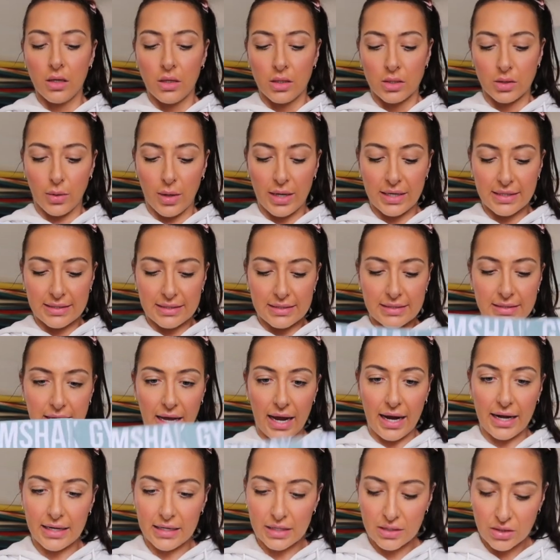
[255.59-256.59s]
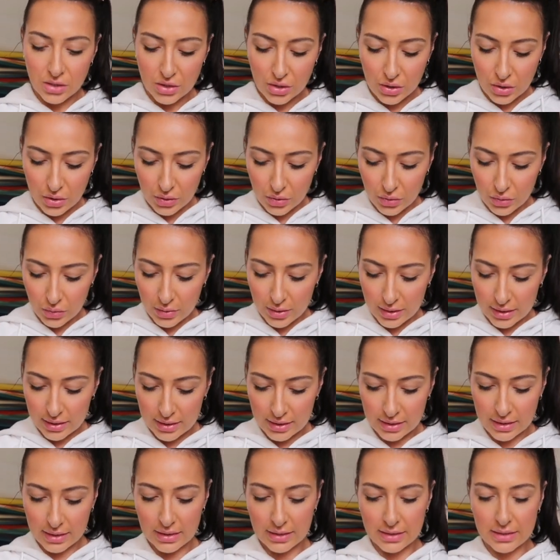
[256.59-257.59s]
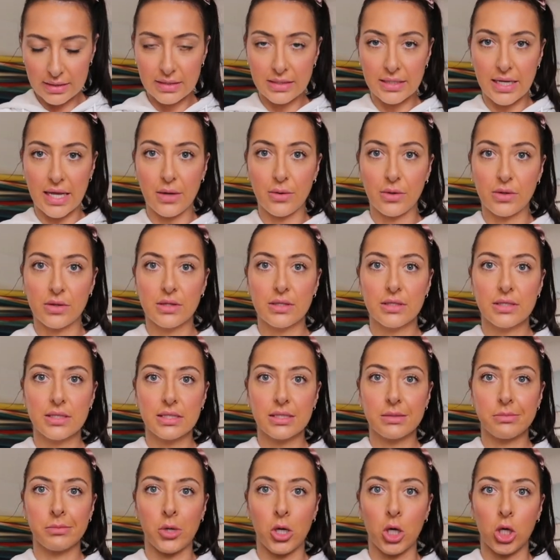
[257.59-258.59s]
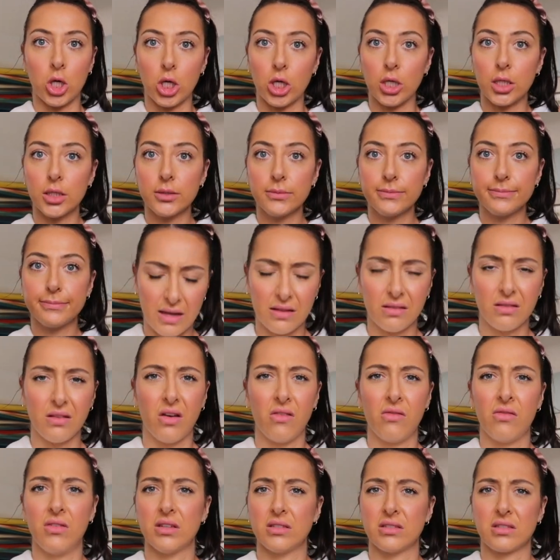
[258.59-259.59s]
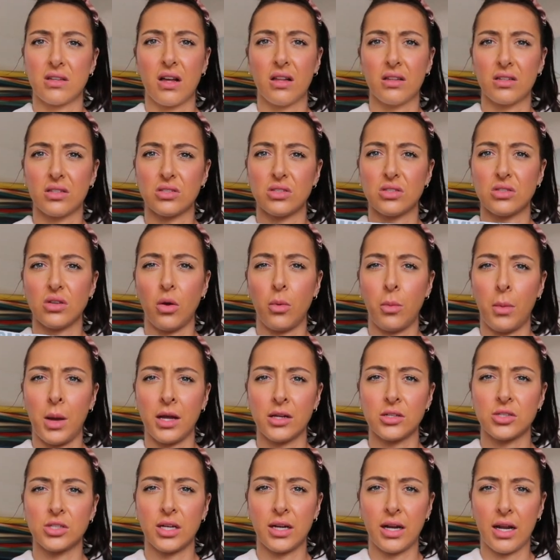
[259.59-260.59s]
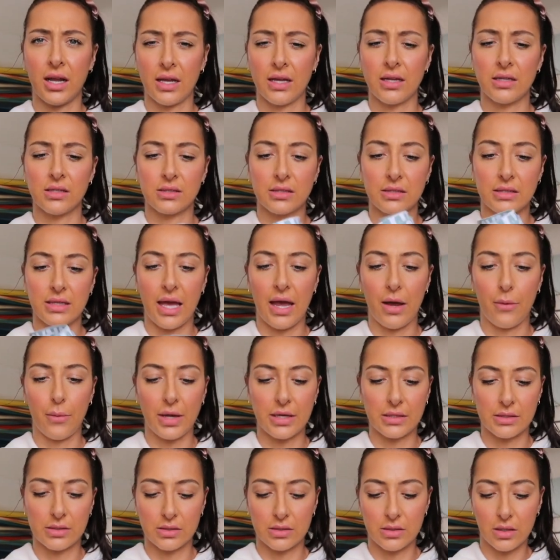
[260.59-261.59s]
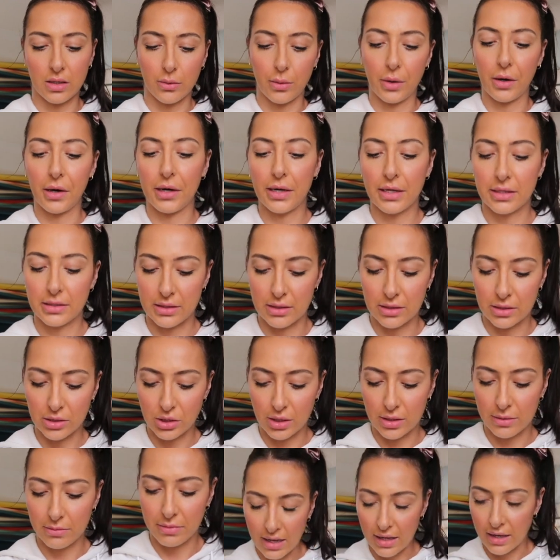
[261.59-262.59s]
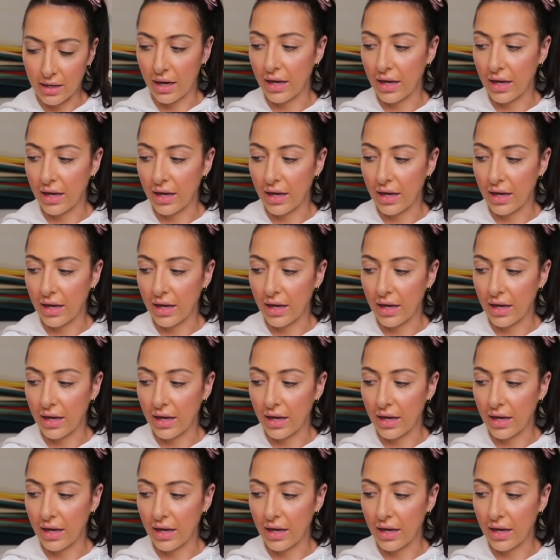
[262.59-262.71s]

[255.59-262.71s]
So I decided to stay with the small. I love this color so much and I can't wait to start wearing it to the gym.